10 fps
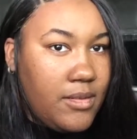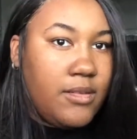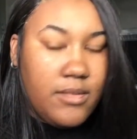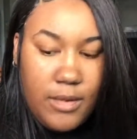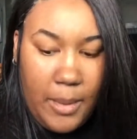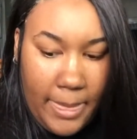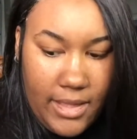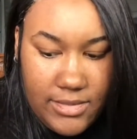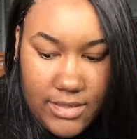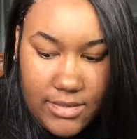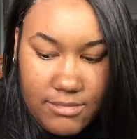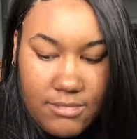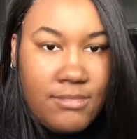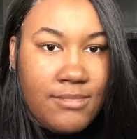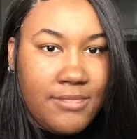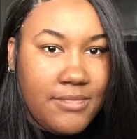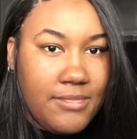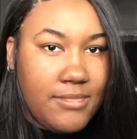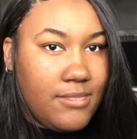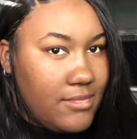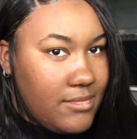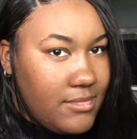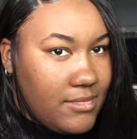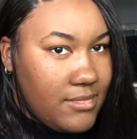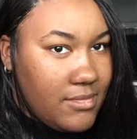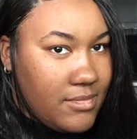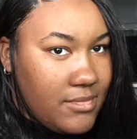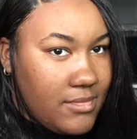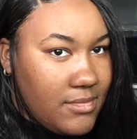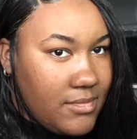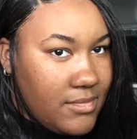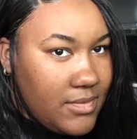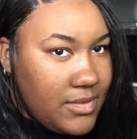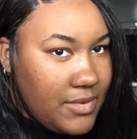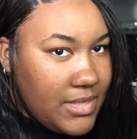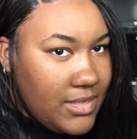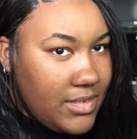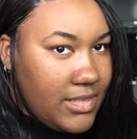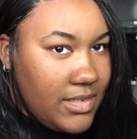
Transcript: and my forehead just to blend it together. Make it look more